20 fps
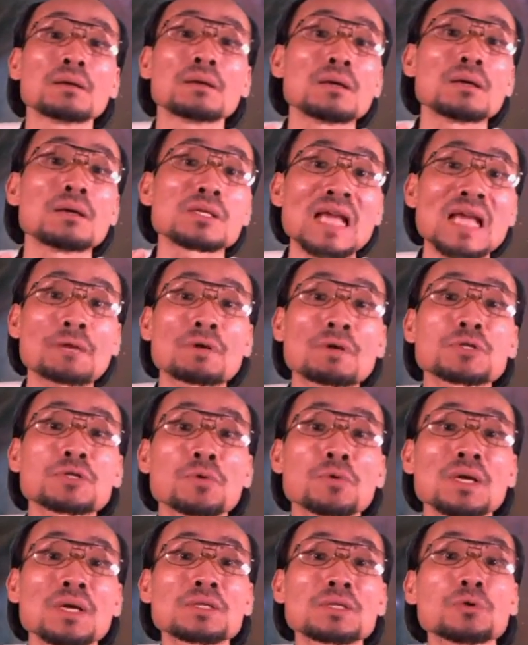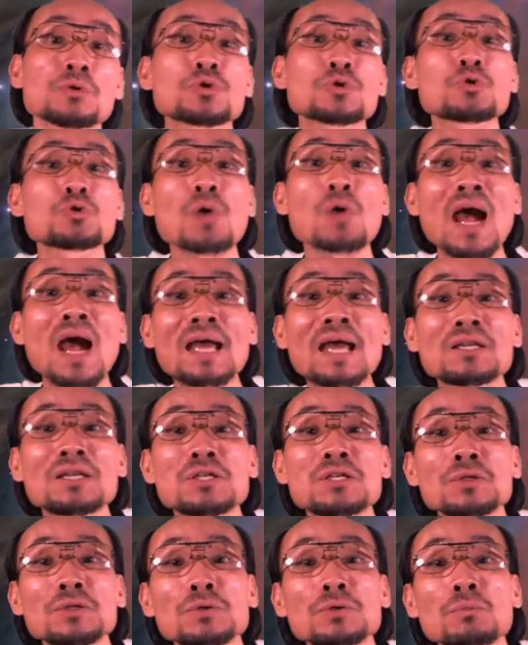the secretaries who try
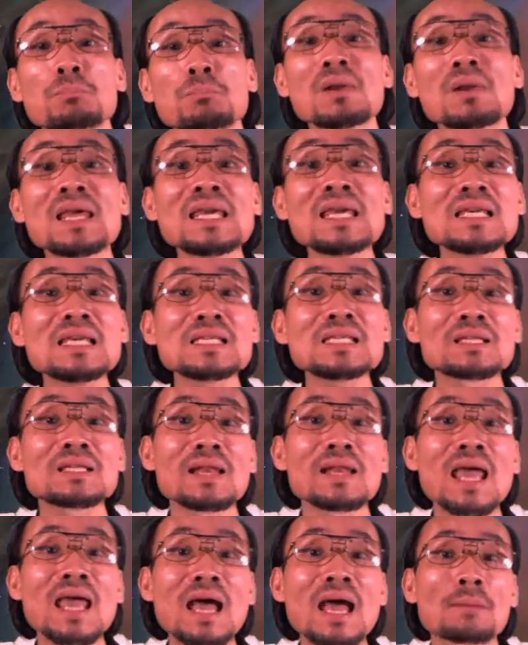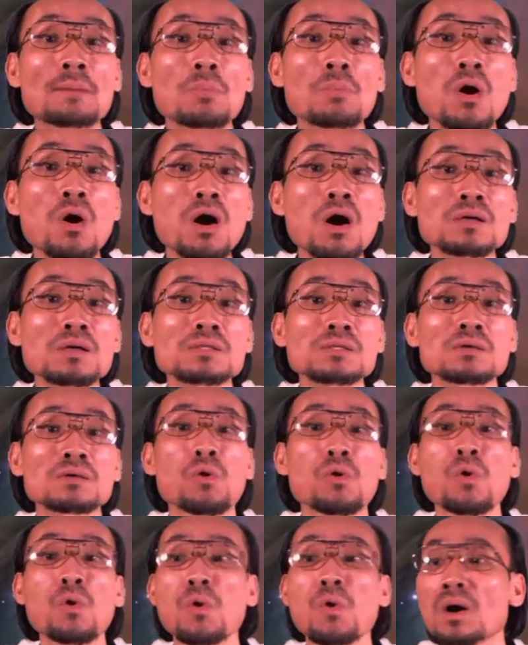to please their boss
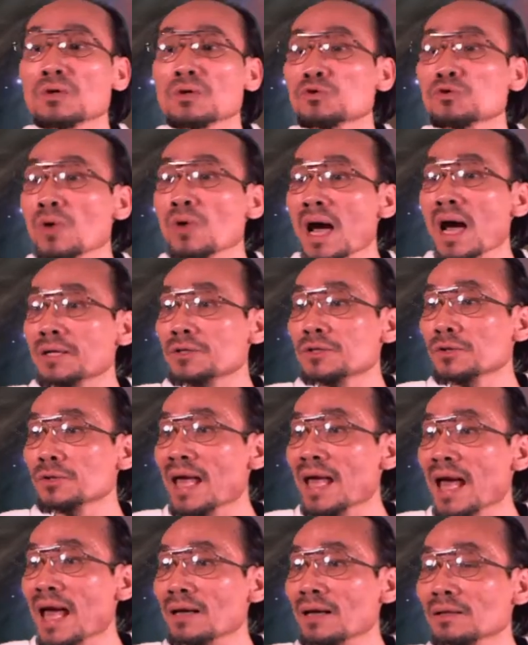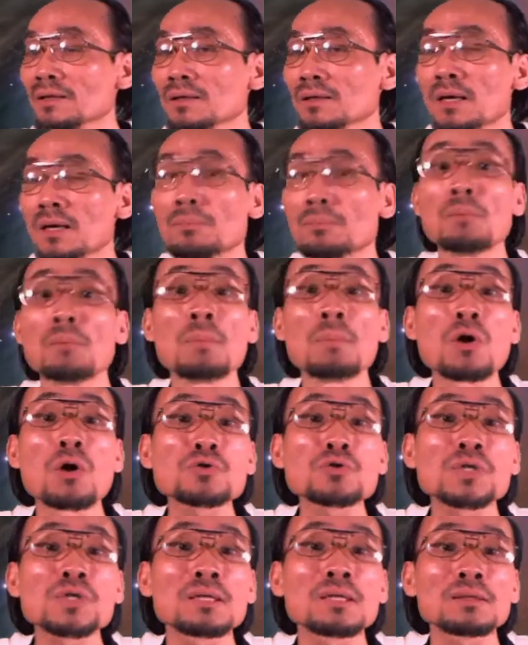or try to get the
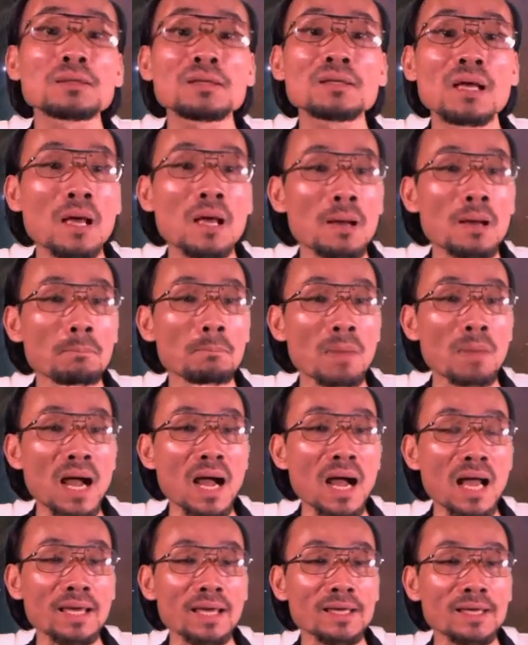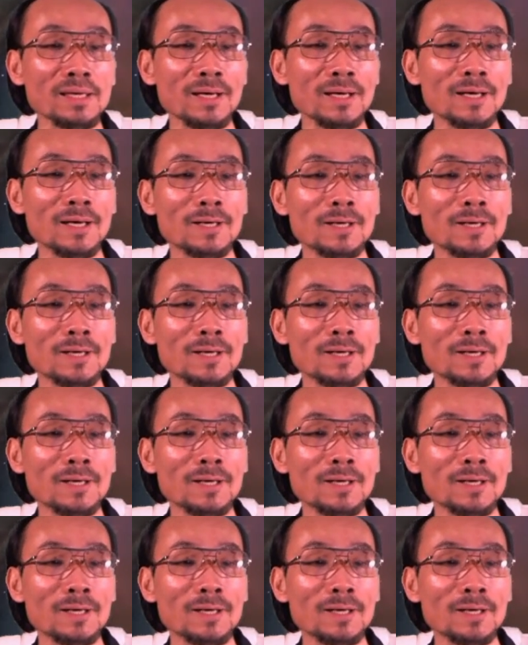promotion by